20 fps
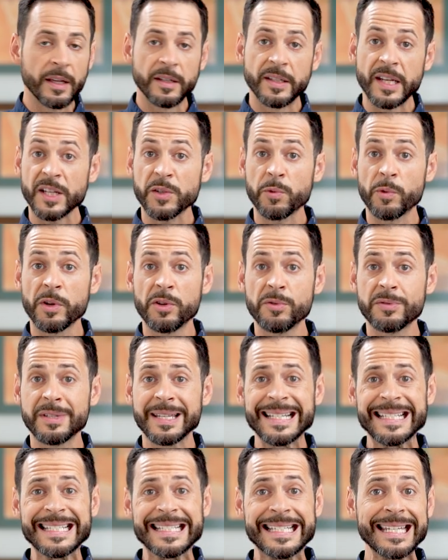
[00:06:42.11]
Next, we're
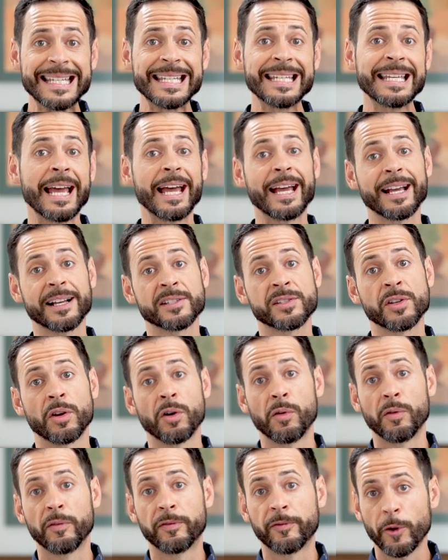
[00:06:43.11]
using
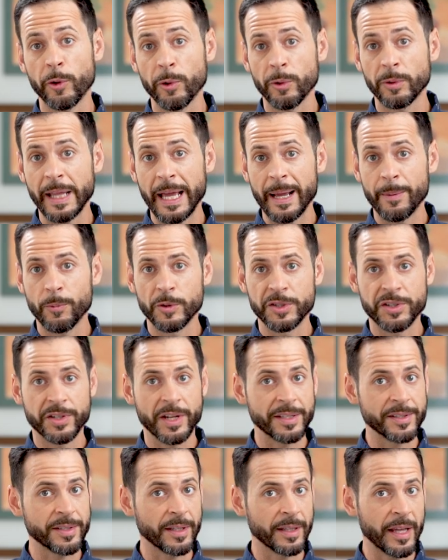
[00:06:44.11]
DxO PhotoLab, which
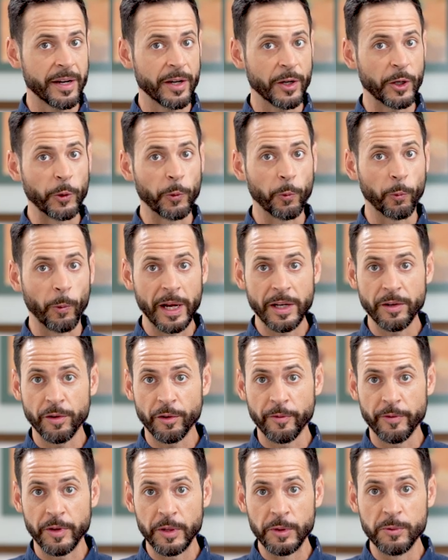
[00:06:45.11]
gets a lot of great
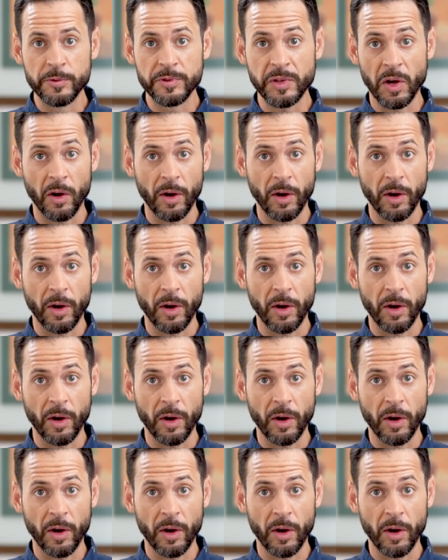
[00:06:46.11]
reviews